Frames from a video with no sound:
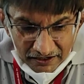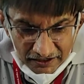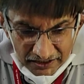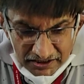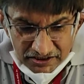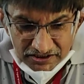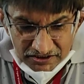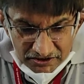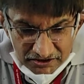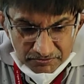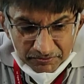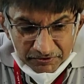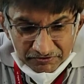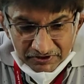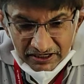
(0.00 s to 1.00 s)
resistance
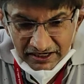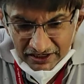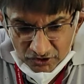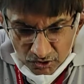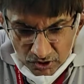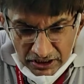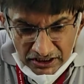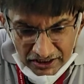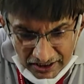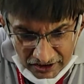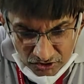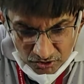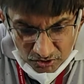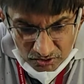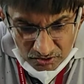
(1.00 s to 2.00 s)
between anode and
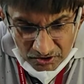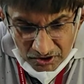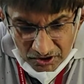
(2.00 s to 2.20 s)
cathode,